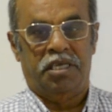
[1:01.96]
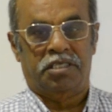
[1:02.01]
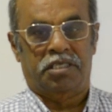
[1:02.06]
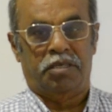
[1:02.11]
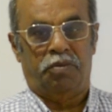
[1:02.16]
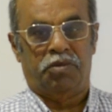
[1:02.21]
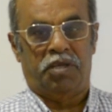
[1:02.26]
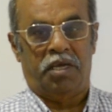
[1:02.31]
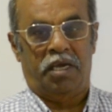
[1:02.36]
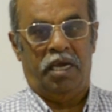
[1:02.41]
is
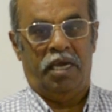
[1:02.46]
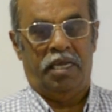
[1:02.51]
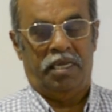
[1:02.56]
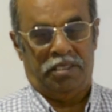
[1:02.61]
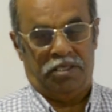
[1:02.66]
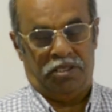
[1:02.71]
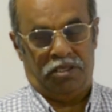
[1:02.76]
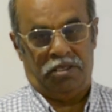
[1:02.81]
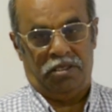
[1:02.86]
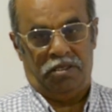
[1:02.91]
something
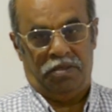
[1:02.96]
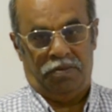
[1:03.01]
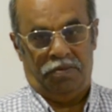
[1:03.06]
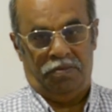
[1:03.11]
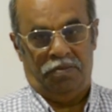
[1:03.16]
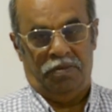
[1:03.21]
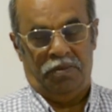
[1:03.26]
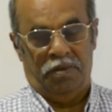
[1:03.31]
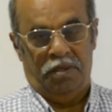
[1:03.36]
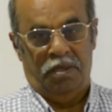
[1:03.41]
else.
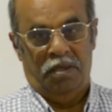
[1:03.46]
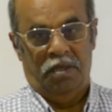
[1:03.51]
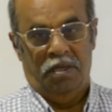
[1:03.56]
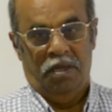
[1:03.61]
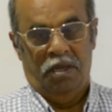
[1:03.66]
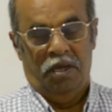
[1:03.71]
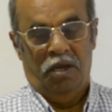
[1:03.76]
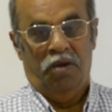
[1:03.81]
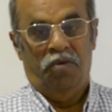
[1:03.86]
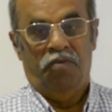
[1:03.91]

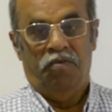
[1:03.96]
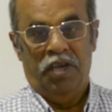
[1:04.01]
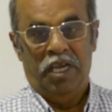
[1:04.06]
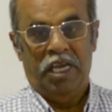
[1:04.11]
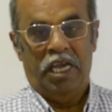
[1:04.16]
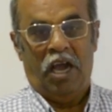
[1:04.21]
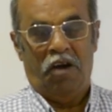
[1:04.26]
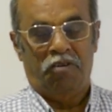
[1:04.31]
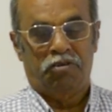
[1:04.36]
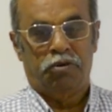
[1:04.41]

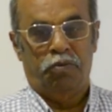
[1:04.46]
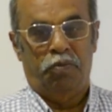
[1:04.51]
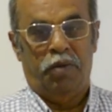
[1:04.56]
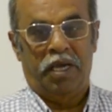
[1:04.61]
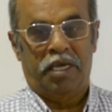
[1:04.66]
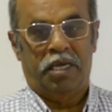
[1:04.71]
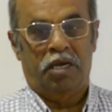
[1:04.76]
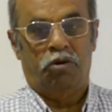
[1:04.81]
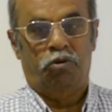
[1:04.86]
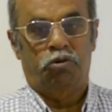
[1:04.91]
We have to
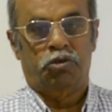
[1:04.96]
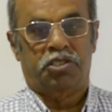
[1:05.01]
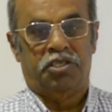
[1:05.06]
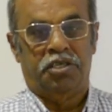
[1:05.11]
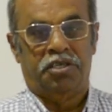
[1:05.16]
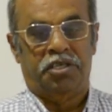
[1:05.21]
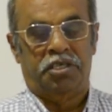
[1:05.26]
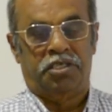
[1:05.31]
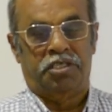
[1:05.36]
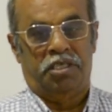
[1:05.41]
make a good
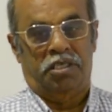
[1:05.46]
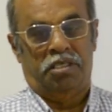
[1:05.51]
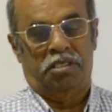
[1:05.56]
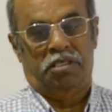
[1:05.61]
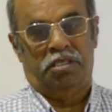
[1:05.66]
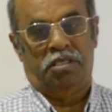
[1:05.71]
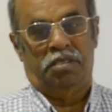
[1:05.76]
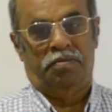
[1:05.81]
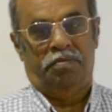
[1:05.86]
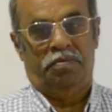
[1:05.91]

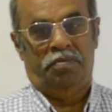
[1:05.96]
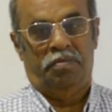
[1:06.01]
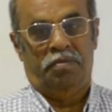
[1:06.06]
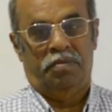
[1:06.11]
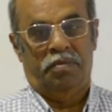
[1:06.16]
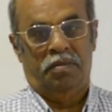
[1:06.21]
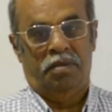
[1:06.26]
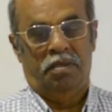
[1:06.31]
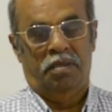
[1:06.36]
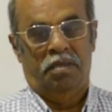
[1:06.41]
citizens.
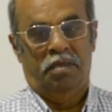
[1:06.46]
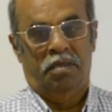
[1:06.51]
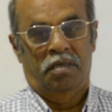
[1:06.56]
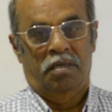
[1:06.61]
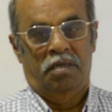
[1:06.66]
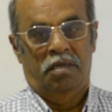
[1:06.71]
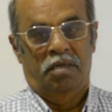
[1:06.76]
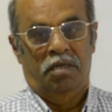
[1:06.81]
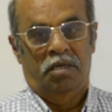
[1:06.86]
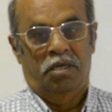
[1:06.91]

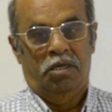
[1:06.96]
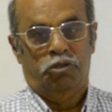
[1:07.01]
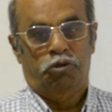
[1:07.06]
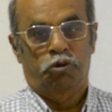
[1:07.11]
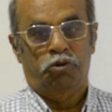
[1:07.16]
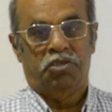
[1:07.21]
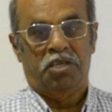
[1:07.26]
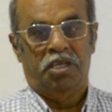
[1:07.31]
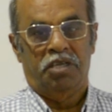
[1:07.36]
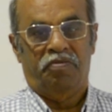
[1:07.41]

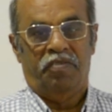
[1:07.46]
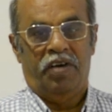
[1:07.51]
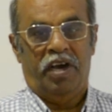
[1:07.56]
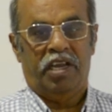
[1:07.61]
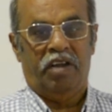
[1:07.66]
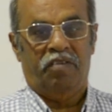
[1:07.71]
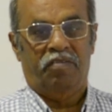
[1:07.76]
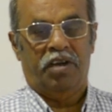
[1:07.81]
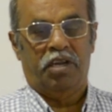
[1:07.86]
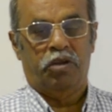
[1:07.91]
So
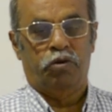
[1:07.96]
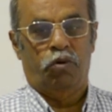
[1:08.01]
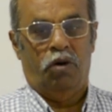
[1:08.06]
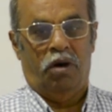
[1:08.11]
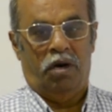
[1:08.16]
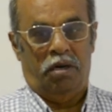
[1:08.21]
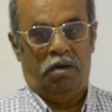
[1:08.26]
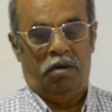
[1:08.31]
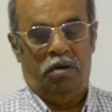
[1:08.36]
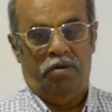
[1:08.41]
wherever you
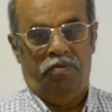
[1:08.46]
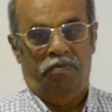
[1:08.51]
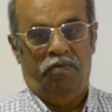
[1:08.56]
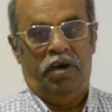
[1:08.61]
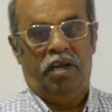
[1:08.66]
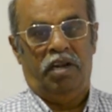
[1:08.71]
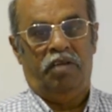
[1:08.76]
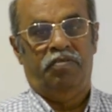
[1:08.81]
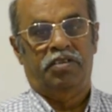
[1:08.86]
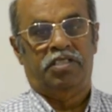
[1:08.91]
are,
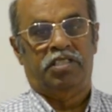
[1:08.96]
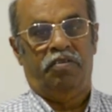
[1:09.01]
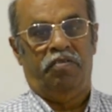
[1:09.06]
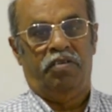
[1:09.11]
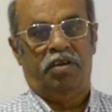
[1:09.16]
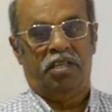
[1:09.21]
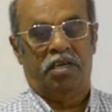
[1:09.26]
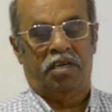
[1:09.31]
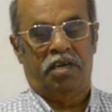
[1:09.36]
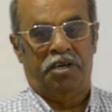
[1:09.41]
whichever
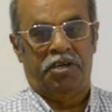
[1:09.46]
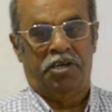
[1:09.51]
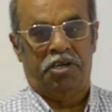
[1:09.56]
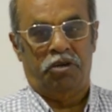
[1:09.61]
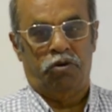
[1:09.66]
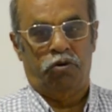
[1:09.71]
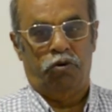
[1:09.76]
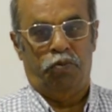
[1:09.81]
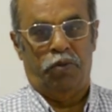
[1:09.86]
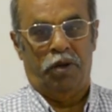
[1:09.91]
the
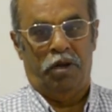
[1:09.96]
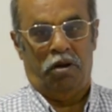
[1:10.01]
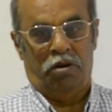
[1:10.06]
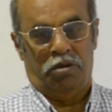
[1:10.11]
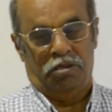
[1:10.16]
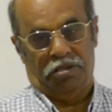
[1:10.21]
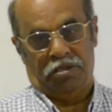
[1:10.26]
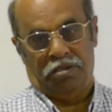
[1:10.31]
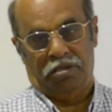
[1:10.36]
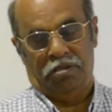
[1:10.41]
country you
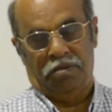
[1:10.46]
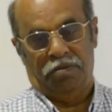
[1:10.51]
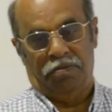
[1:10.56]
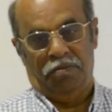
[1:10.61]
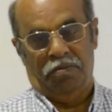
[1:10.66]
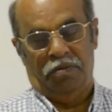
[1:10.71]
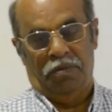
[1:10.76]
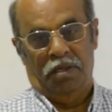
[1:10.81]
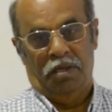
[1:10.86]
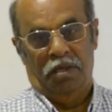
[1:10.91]
belongs,
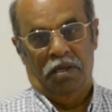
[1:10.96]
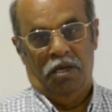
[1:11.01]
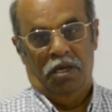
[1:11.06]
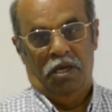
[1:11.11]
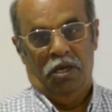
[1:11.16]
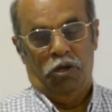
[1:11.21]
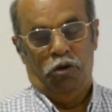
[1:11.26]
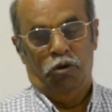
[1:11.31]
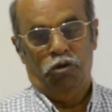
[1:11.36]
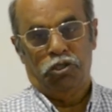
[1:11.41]

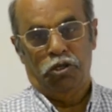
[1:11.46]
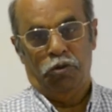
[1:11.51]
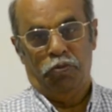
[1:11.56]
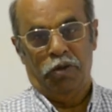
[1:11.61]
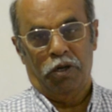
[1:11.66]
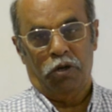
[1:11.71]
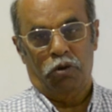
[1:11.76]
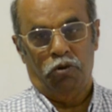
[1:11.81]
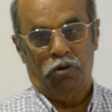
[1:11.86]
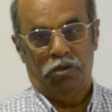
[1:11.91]
you should
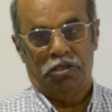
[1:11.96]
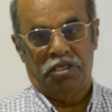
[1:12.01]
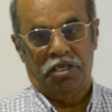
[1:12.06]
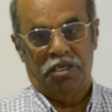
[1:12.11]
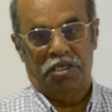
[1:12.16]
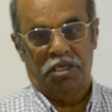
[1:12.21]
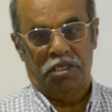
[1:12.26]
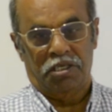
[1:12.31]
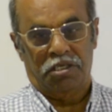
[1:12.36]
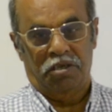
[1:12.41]
be a good
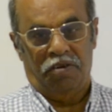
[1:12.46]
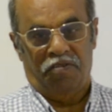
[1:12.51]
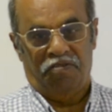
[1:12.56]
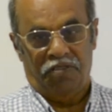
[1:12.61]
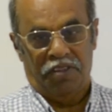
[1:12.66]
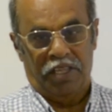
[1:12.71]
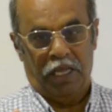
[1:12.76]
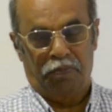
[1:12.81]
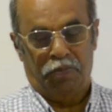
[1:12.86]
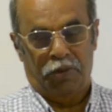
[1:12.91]
citizen
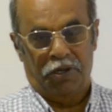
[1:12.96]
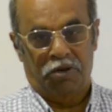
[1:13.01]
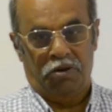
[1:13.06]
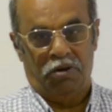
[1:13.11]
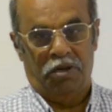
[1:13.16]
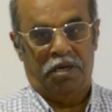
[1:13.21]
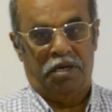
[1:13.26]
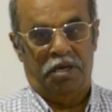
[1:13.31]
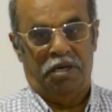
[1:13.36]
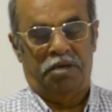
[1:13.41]
of that
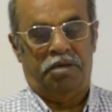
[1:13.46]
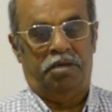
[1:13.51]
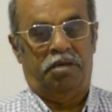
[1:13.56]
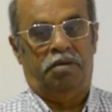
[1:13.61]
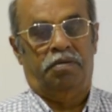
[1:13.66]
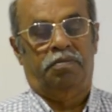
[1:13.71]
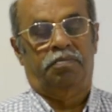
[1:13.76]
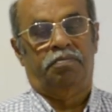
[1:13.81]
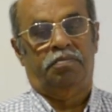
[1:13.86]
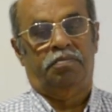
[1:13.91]
particular country.